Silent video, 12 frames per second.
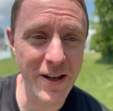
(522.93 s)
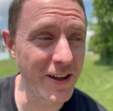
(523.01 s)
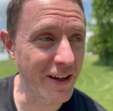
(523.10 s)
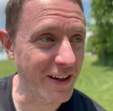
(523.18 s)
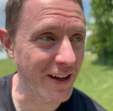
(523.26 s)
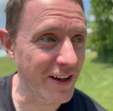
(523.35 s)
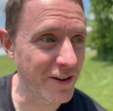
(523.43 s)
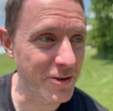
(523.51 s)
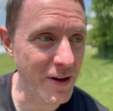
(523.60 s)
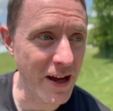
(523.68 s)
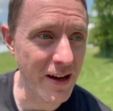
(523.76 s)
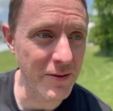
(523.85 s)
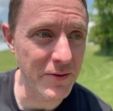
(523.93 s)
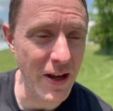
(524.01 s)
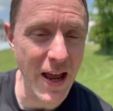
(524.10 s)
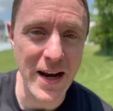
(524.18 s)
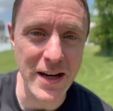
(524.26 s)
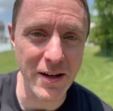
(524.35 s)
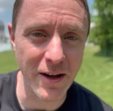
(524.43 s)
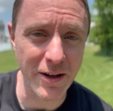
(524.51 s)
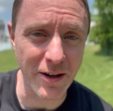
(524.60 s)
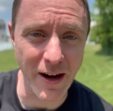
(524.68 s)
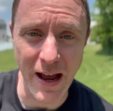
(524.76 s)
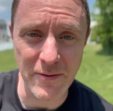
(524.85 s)
Like, I don't have any
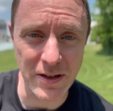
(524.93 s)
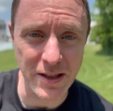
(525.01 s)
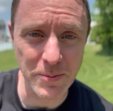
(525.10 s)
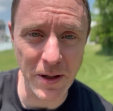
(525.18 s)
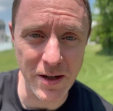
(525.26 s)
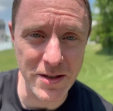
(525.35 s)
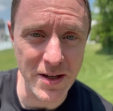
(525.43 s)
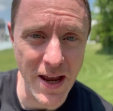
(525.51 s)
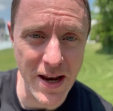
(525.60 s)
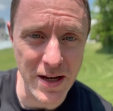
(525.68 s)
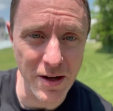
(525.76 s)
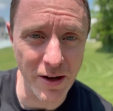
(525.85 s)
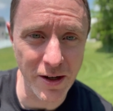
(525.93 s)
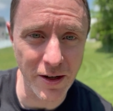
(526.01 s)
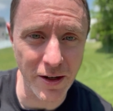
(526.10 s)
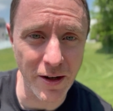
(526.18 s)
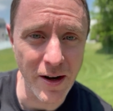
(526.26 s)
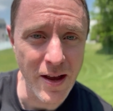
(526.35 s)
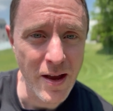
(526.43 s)
hunger, haven't experienced any hunger